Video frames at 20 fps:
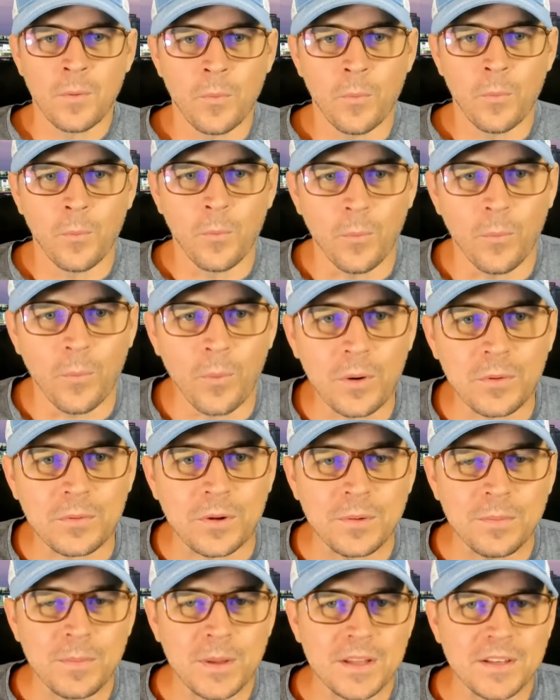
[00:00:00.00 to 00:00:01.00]

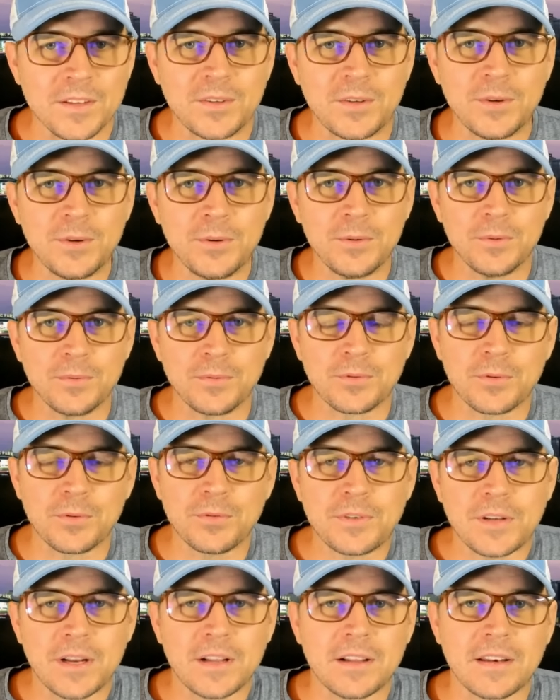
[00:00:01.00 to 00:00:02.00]
Welcome in to
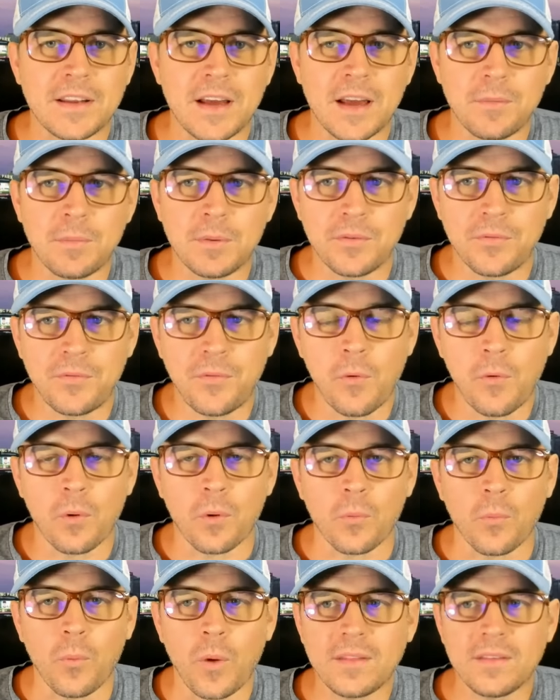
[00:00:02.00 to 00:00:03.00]
Drew's Daily Diamond
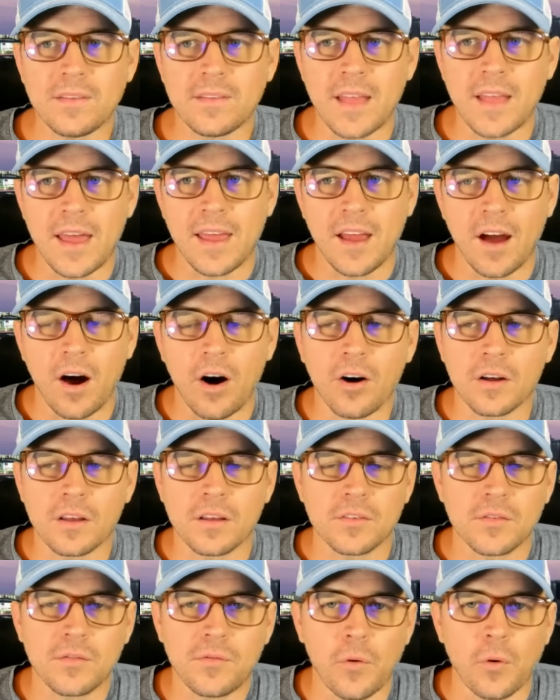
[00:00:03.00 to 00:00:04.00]
for Wednesday,
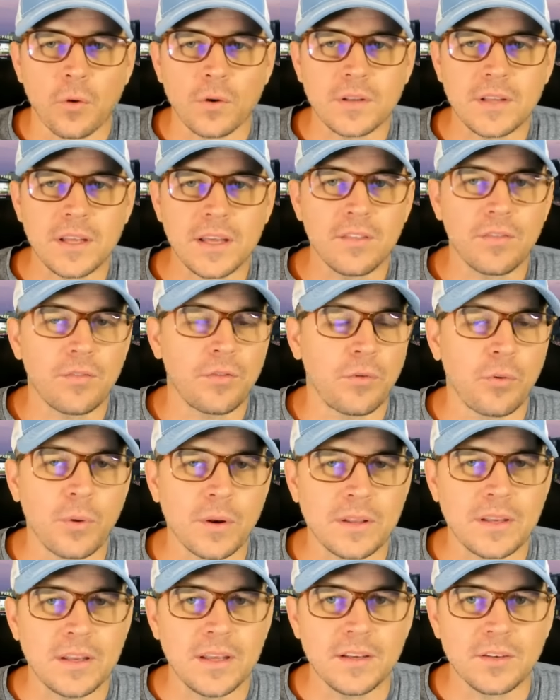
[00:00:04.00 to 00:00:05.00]
August 14th,
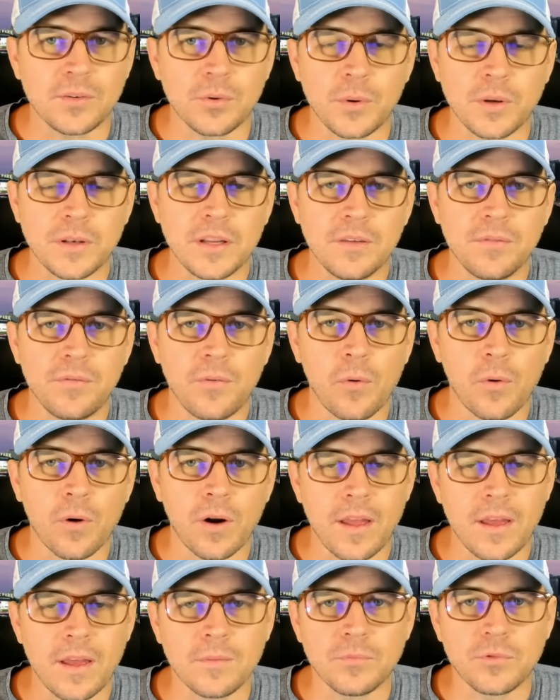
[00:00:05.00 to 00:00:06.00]
2024.
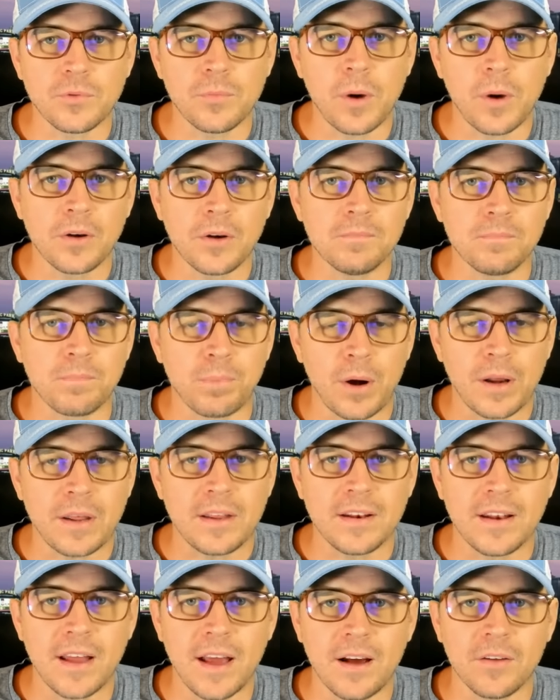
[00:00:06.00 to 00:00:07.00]
I am Drew Martin
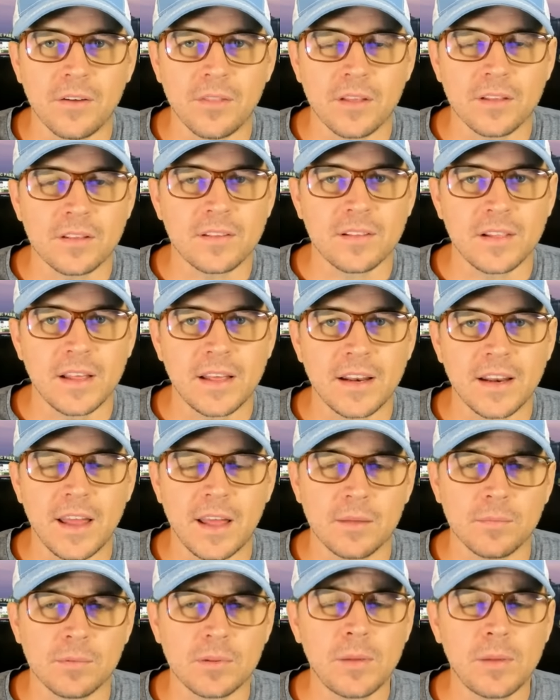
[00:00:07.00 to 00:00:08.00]
breaking down the slate of
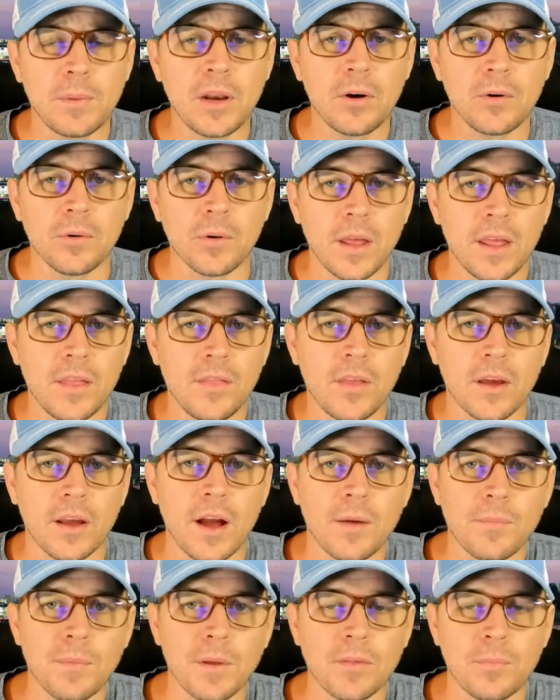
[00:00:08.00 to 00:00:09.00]
games. Let me know in the
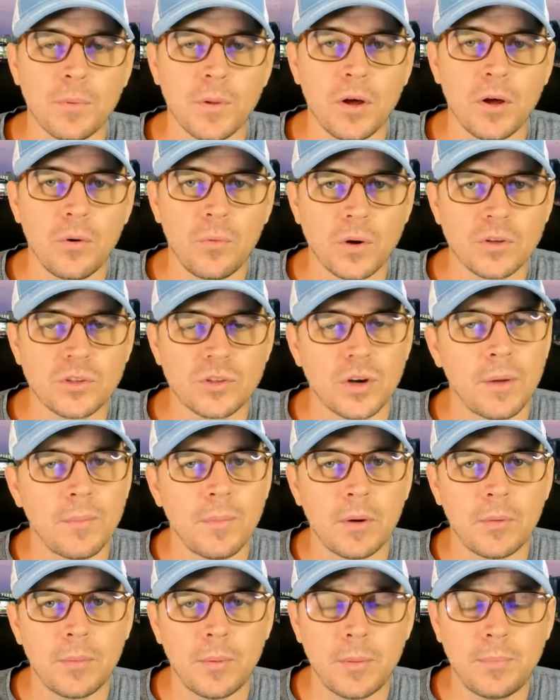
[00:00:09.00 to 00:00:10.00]
comments below what your
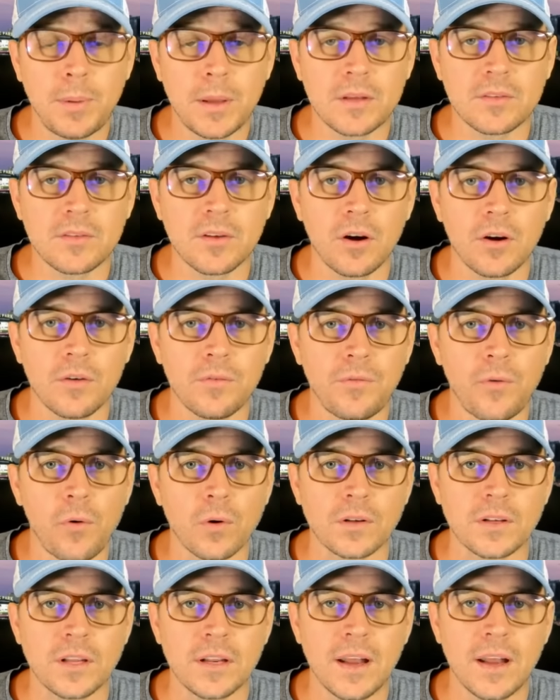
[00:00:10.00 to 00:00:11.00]
MLB picks are
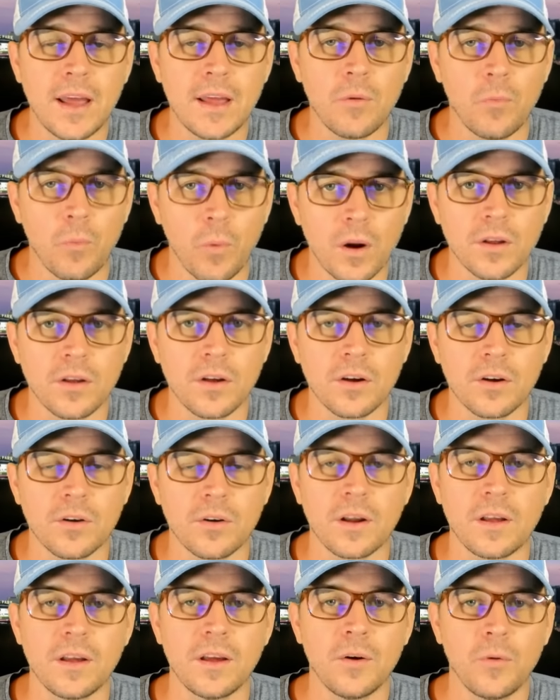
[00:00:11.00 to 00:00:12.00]
for today, where you
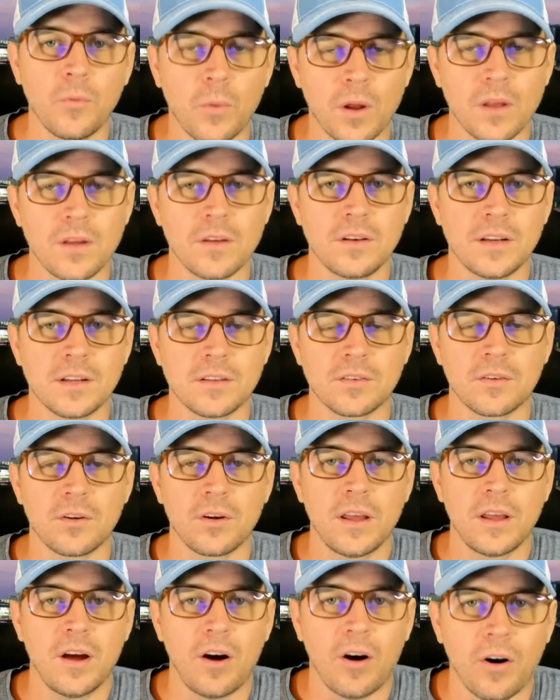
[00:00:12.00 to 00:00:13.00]
agree, where you
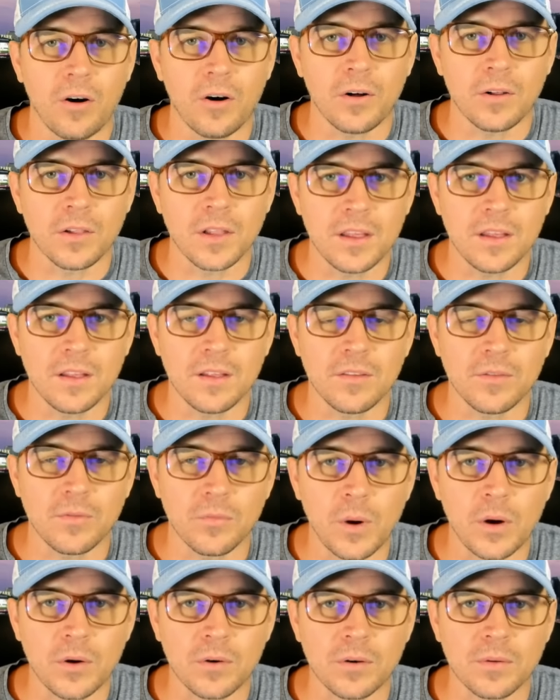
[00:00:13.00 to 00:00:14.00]
disagree. All is
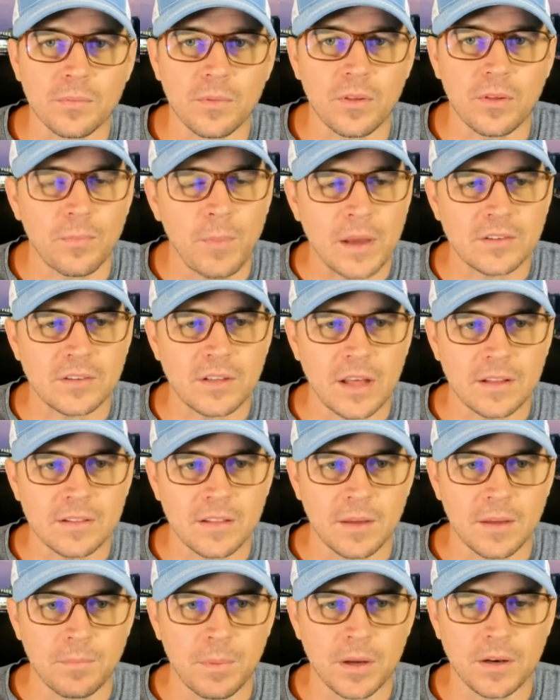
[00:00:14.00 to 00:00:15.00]
welcome. Smash that
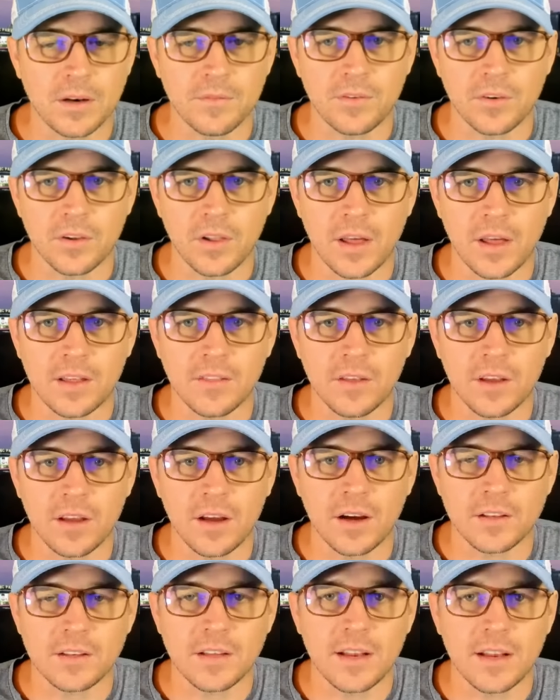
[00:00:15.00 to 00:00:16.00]
like button if you're liking the
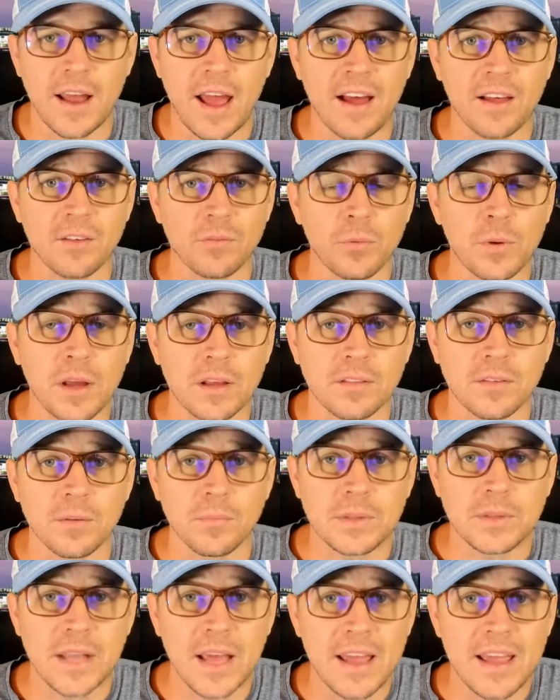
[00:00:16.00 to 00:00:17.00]
content, as we got
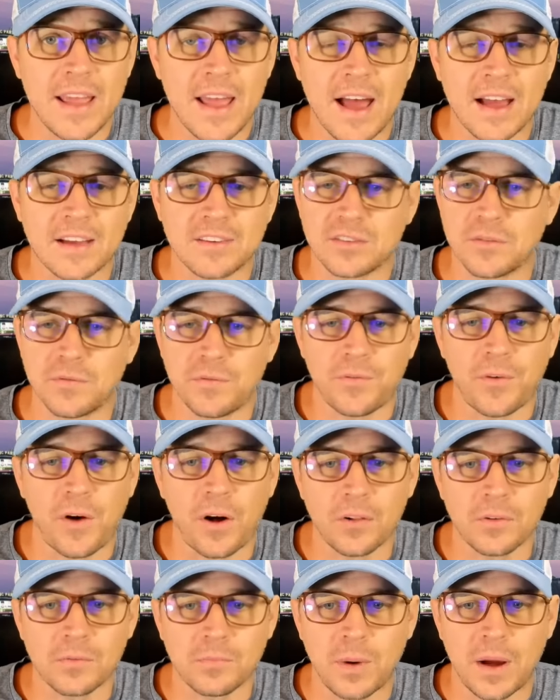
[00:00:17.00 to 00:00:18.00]
some day action
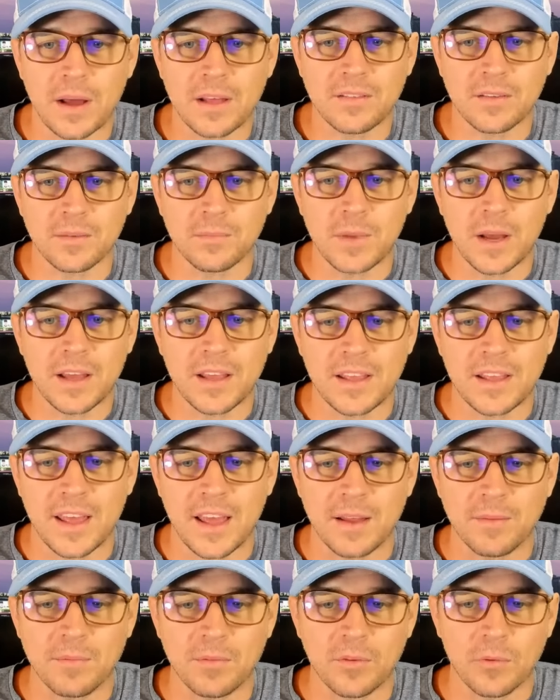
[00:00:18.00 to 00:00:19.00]
followed by some night
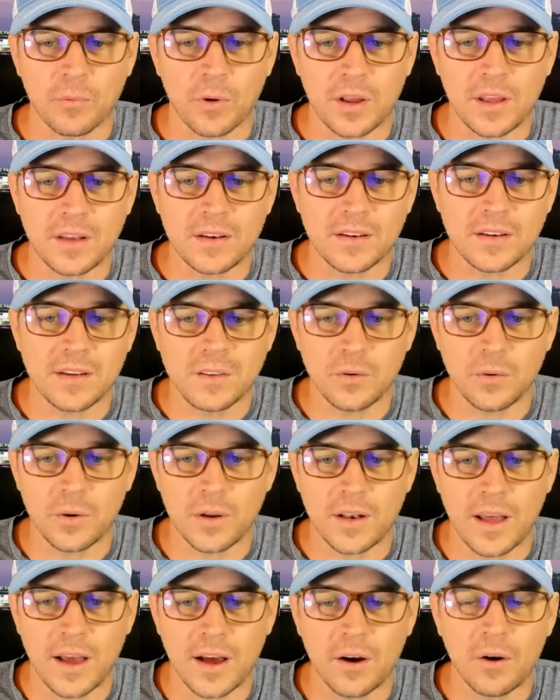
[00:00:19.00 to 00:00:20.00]
games. So we're getting into
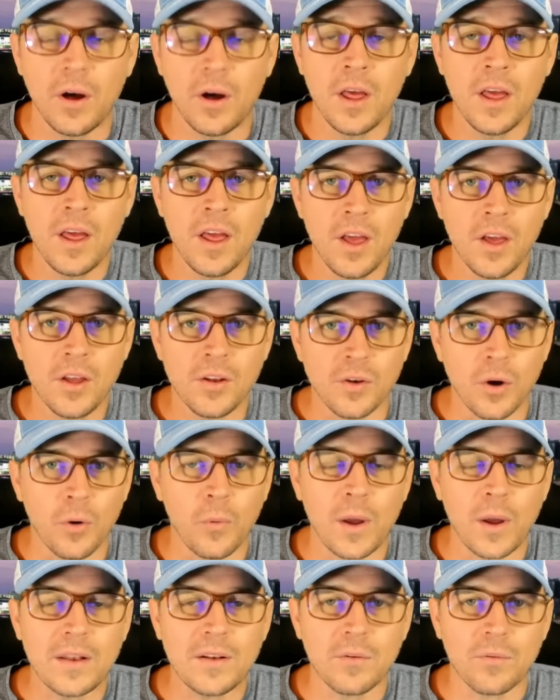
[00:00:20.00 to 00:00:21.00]
it now. No
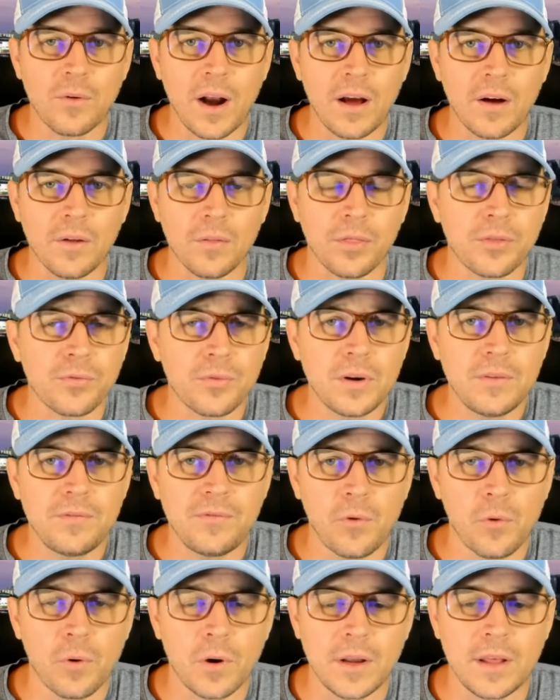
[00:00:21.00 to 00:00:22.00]
waiting around.
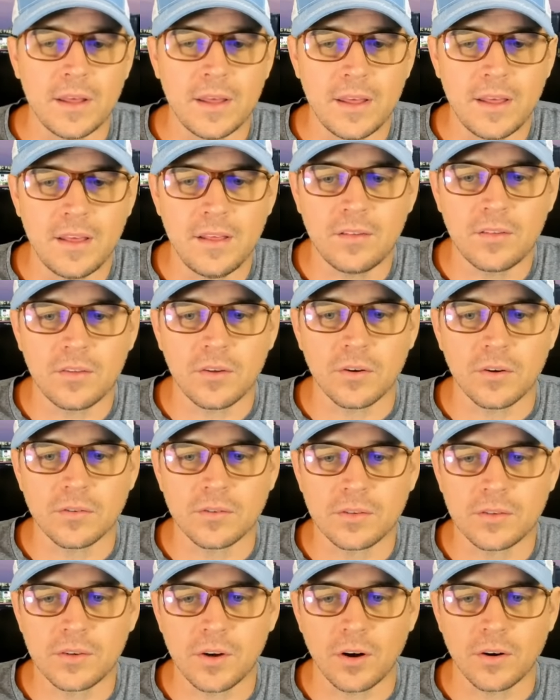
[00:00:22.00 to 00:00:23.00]
340 Eastern
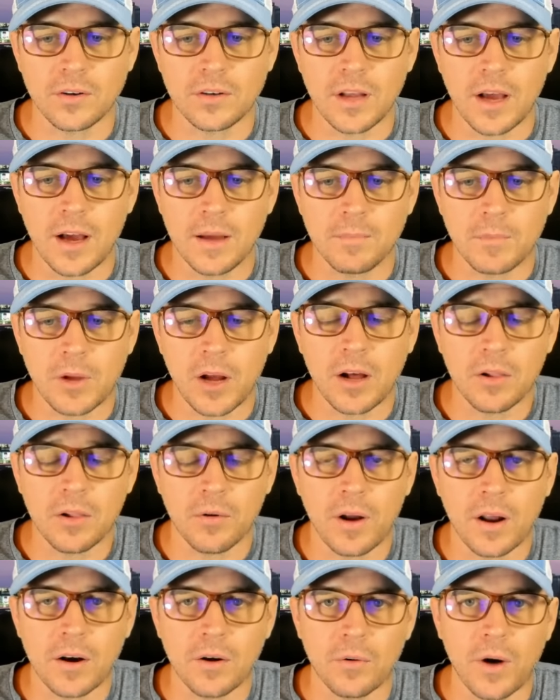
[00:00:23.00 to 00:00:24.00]
start time.
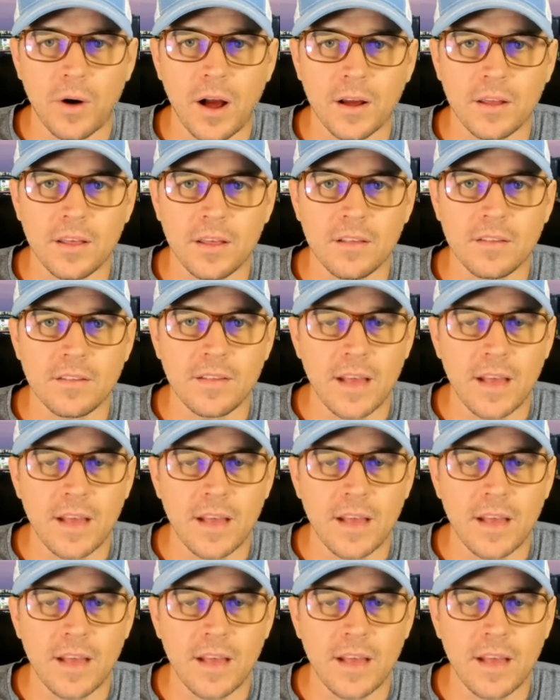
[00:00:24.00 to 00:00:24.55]
Colorado Rockies,